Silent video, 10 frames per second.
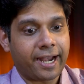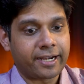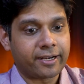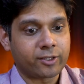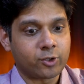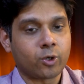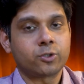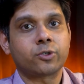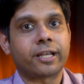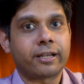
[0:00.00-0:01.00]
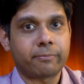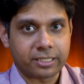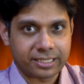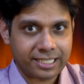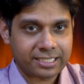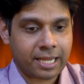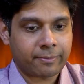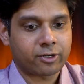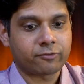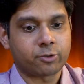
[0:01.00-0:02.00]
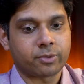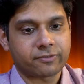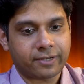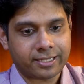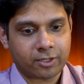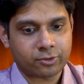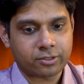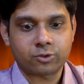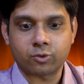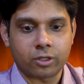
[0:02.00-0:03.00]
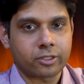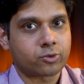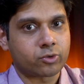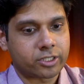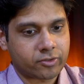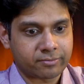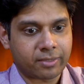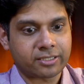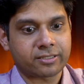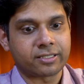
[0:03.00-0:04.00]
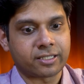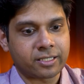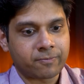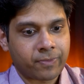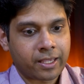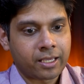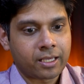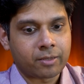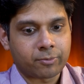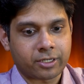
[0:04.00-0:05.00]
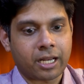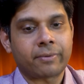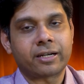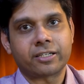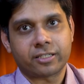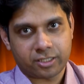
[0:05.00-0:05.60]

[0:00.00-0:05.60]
And you also get a monthly stipend of ₹5,000 to all the students of the master's degree program at